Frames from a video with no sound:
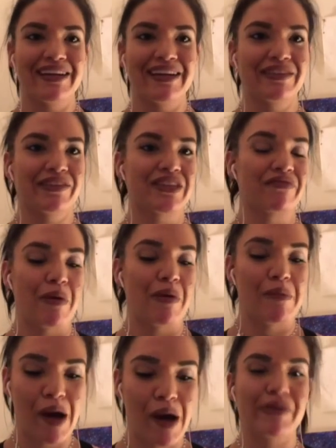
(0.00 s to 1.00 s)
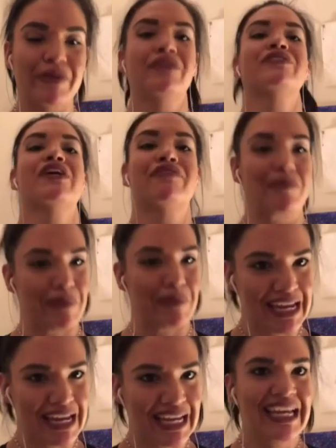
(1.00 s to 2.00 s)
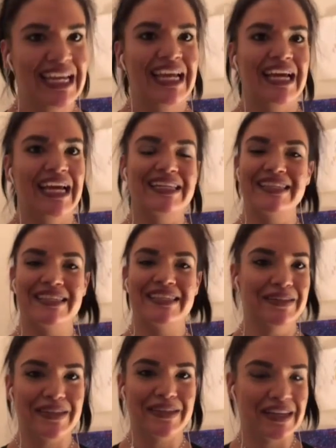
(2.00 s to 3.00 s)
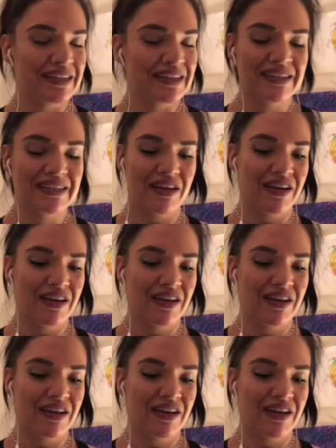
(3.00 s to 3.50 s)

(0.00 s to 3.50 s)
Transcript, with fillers: He looked out for my mom. He looked out for me, and he still does.